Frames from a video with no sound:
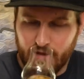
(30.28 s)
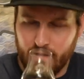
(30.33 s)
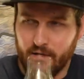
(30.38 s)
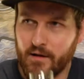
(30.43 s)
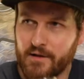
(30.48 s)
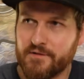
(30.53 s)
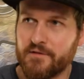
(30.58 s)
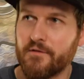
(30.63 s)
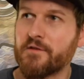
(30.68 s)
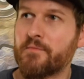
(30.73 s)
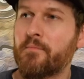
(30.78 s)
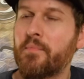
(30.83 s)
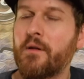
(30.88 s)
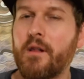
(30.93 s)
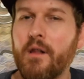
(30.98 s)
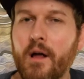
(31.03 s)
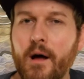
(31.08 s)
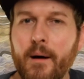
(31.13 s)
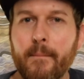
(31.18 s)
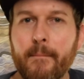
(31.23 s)
lots of those
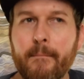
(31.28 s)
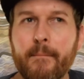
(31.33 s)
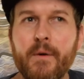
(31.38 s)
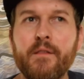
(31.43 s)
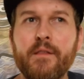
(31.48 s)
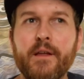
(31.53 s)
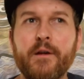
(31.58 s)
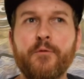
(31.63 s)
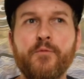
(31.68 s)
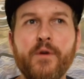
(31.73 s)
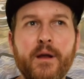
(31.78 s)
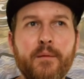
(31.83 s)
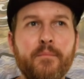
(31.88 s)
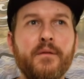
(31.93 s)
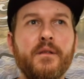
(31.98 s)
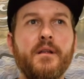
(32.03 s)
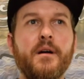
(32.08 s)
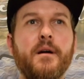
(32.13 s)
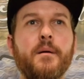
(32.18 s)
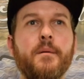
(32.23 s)
plum, like red
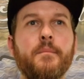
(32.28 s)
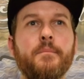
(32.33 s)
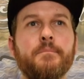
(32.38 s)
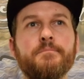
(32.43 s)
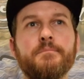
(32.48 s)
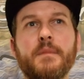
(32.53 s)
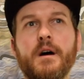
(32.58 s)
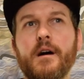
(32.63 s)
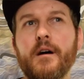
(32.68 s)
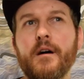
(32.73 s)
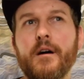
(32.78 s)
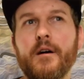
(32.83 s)
plum,